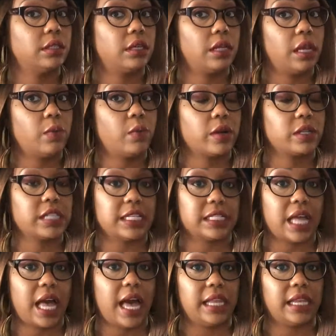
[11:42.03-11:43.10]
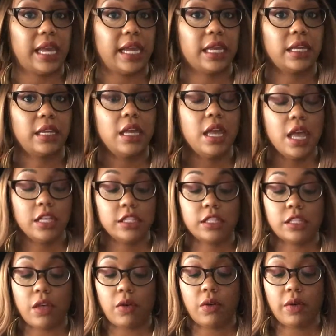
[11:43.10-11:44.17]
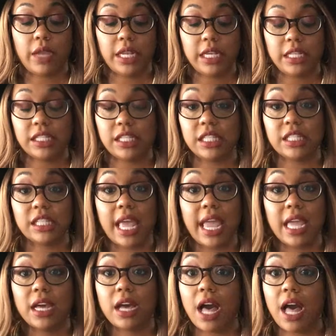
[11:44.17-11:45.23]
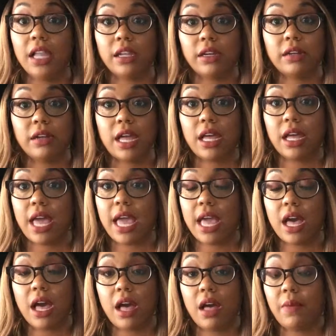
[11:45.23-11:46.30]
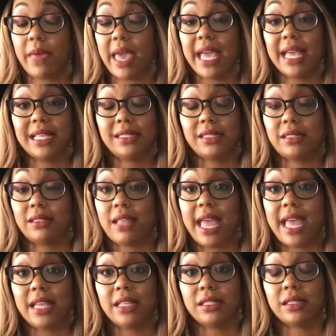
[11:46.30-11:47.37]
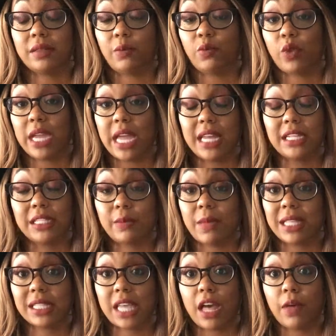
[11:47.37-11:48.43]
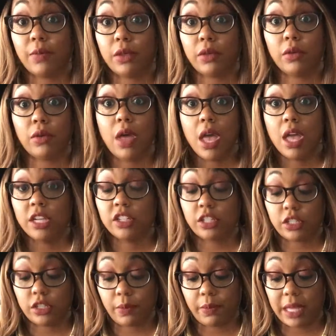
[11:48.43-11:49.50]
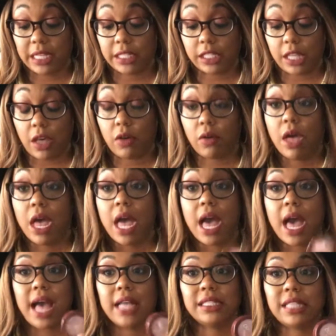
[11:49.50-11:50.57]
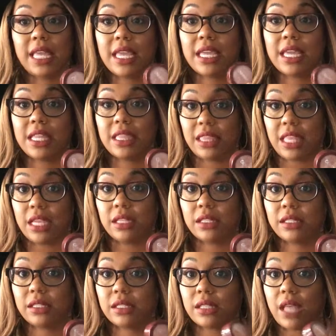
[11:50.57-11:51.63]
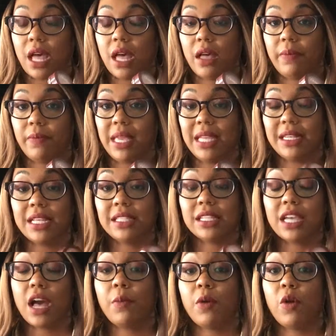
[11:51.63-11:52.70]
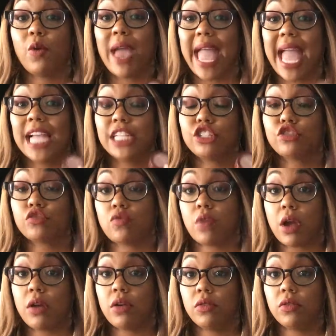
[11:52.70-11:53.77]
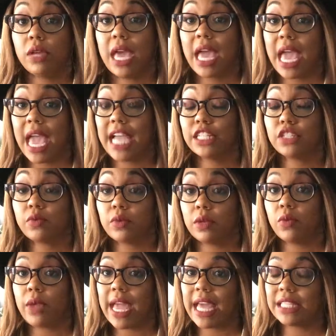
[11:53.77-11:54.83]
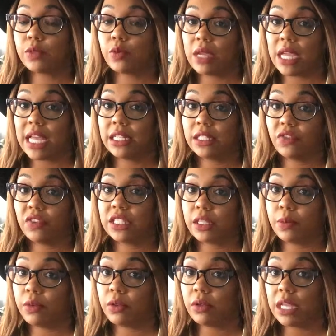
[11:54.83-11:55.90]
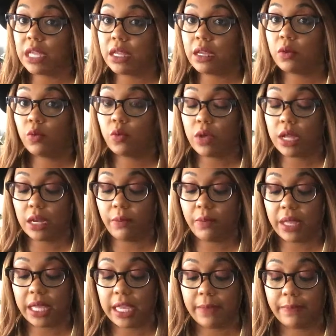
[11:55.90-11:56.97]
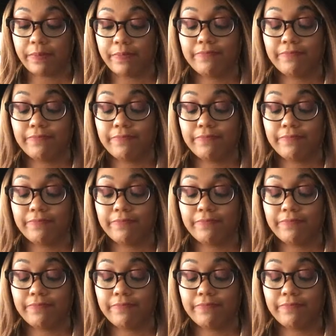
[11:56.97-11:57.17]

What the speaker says: it works as a highlight. So, and it's the same color as Rihanna's Moscow Mule Ginger Bean. So I say get this. It doesn't come on as strong as Rihanna's Fenty Beauty one, but